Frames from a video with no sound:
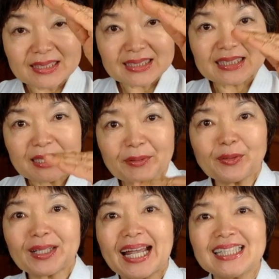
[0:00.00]
several
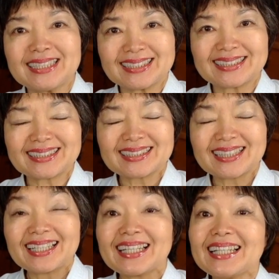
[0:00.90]
kanjis,
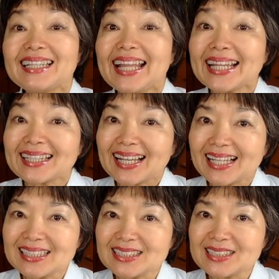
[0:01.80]
and that
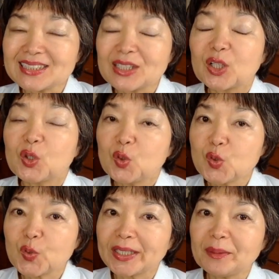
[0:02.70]
kanjis
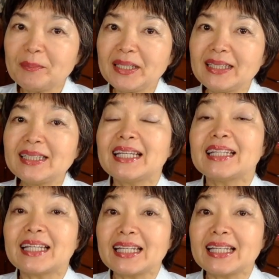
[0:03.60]
usually mean the